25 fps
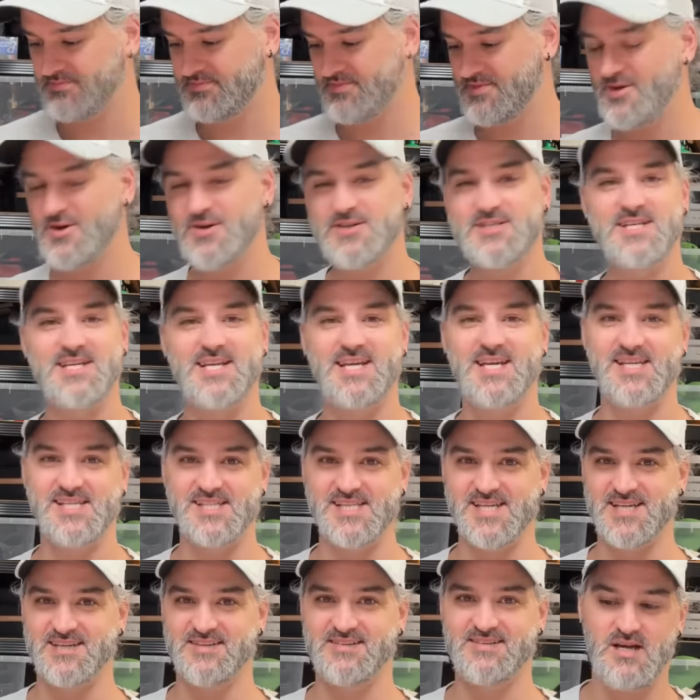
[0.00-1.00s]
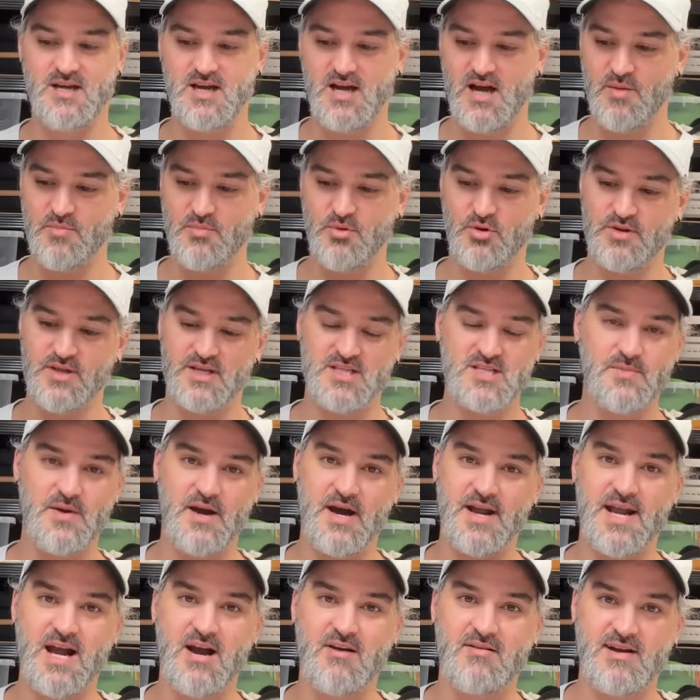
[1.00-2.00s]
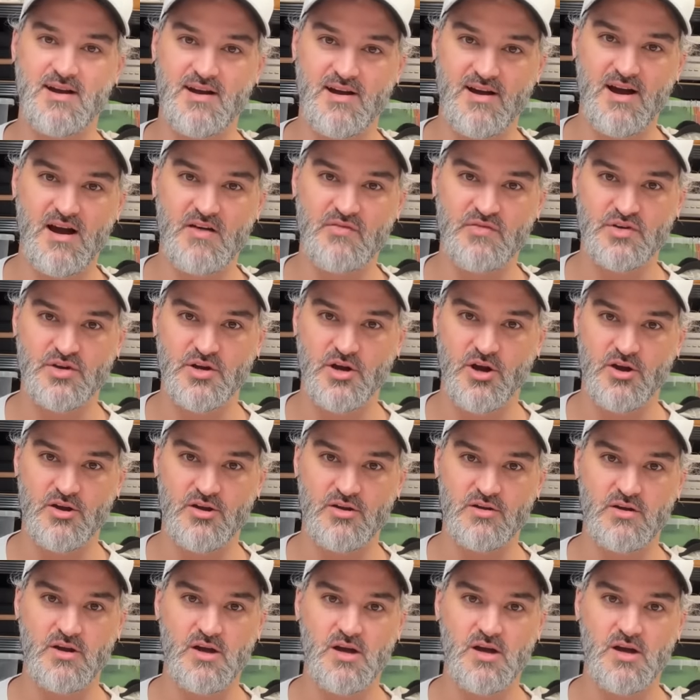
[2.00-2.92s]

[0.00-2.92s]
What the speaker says: Nice and easy. I bought this about an hour and a half ago.